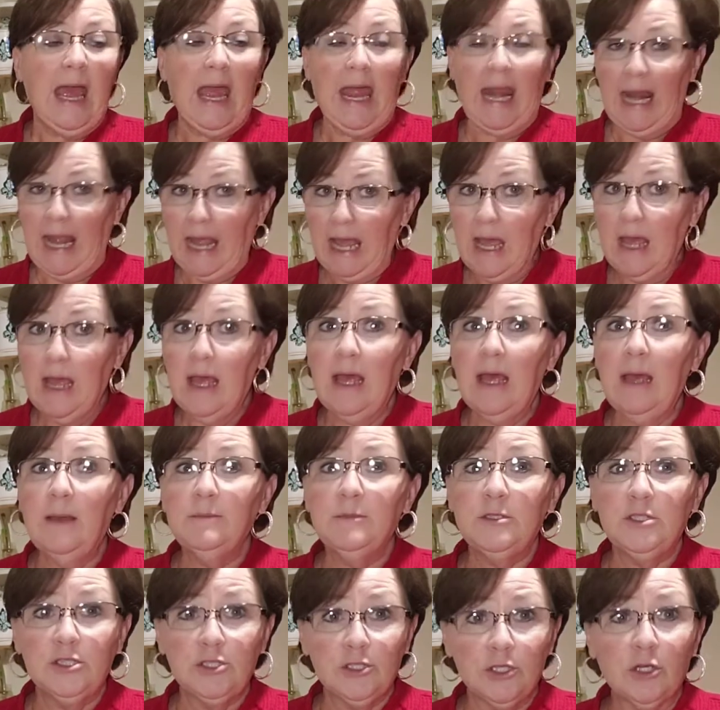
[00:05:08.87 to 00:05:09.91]
And
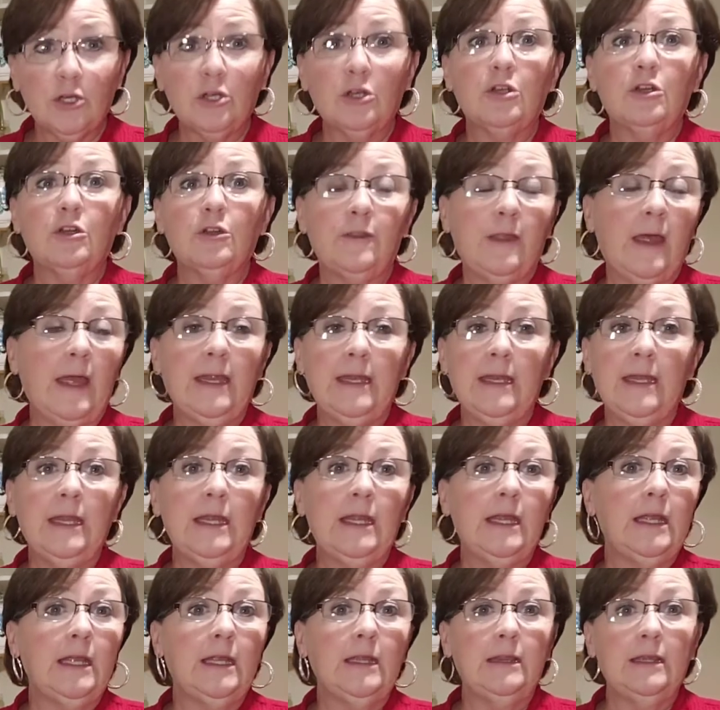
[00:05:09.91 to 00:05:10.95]
I'm sure they did
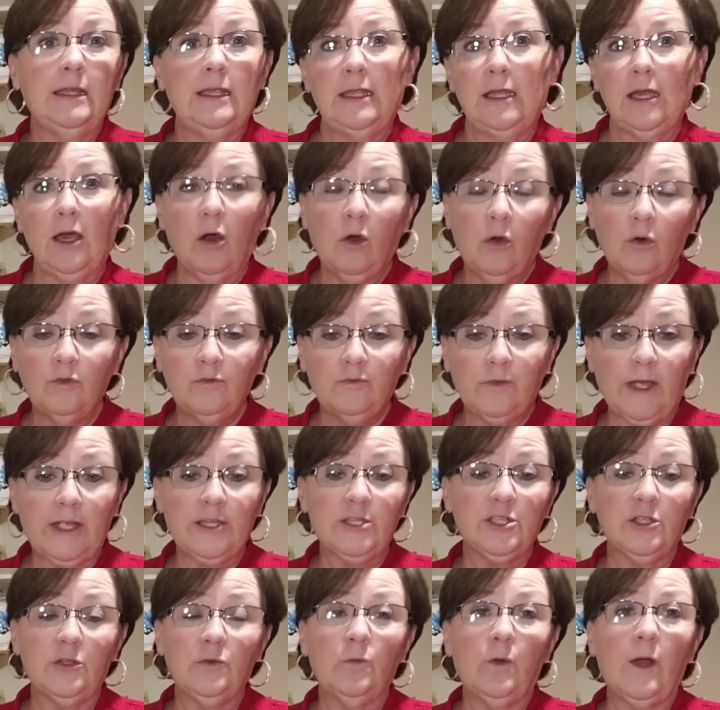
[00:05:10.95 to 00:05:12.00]
it the
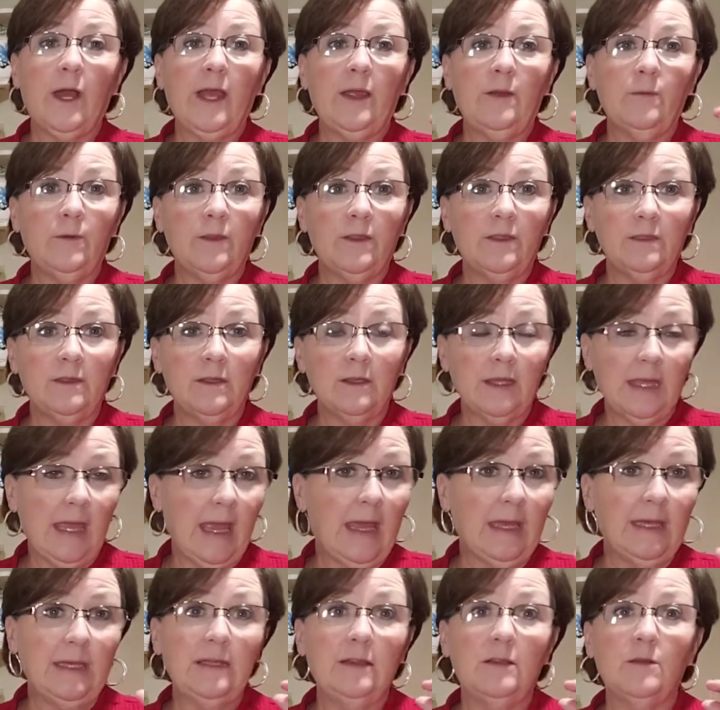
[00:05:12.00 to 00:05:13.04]
old-fashioned way with the
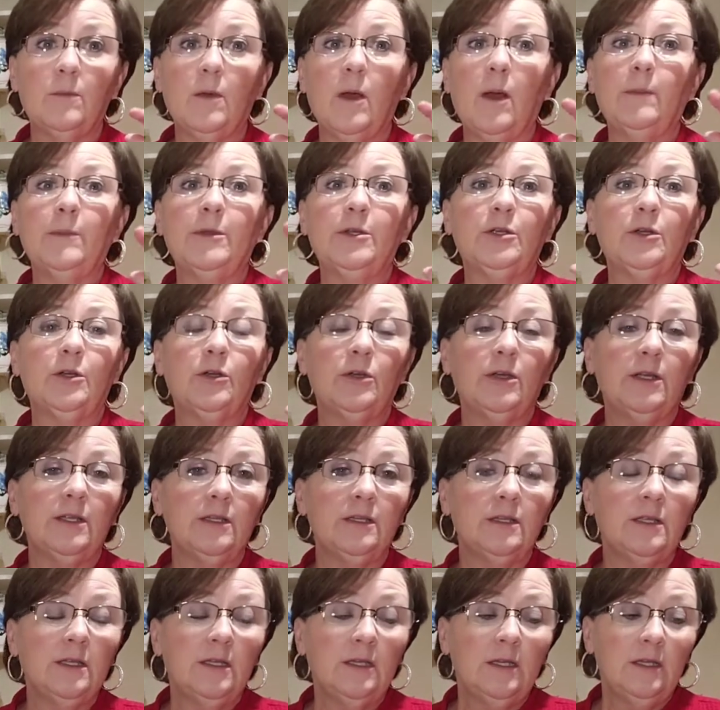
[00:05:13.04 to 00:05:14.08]
candy thermometer